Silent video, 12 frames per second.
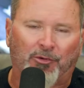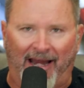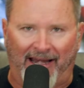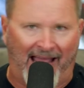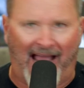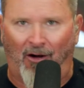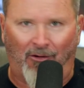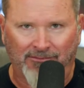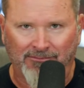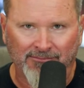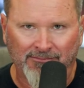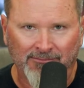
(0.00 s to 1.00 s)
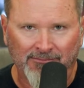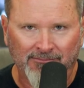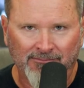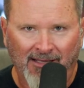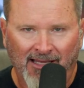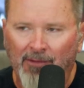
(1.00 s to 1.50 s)
right now.
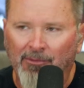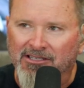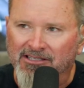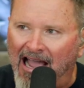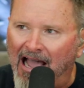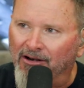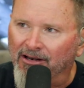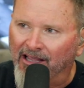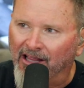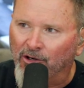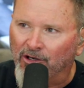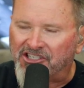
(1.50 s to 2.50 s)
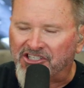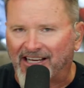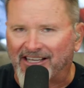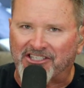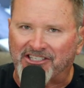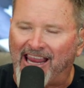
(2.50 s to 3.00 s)
He was down to Hillary
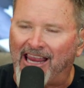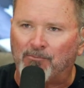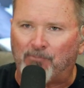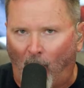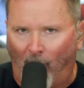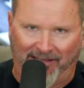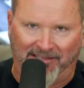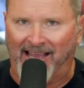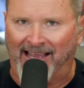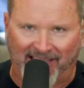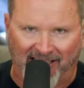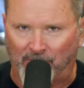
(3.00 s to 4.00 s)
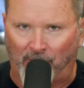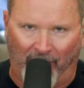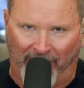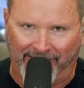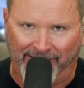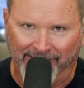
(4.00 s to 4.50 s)
16 points at this
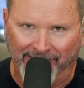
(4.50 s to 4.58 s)
point.